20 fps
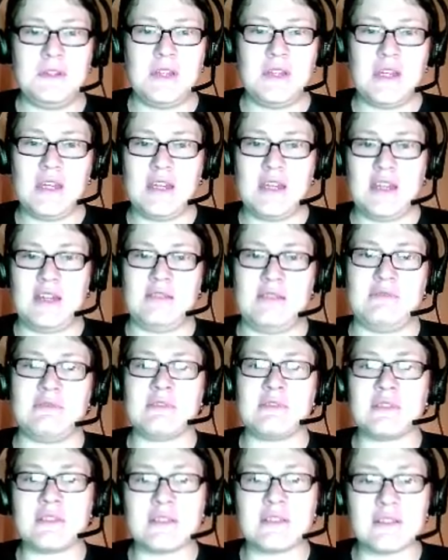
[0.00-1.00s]

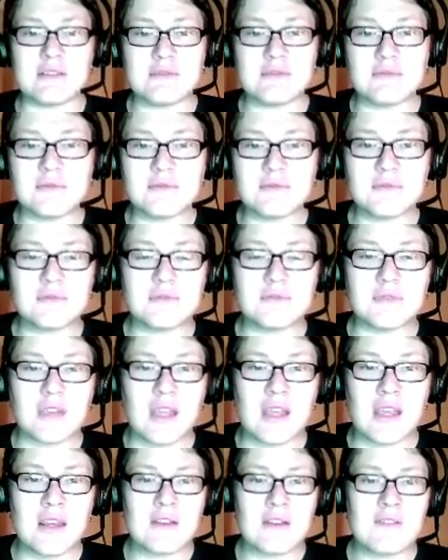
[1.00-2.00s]
and
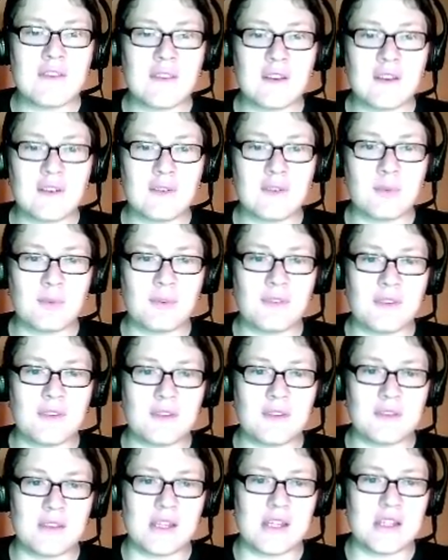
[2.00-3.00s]
intersex
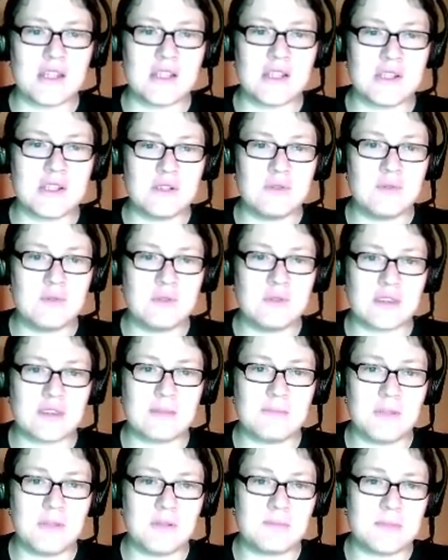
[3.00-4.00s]
wasn't the issue at the
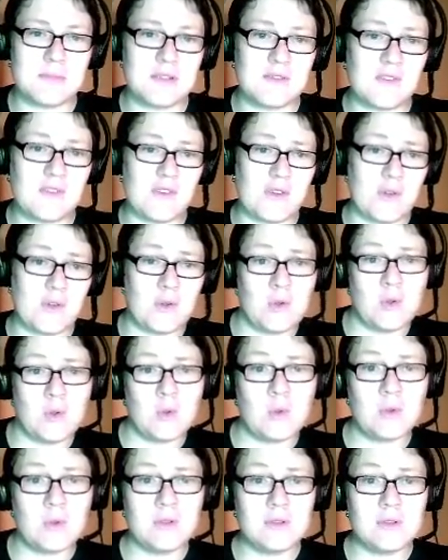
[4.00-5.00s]
moment, so.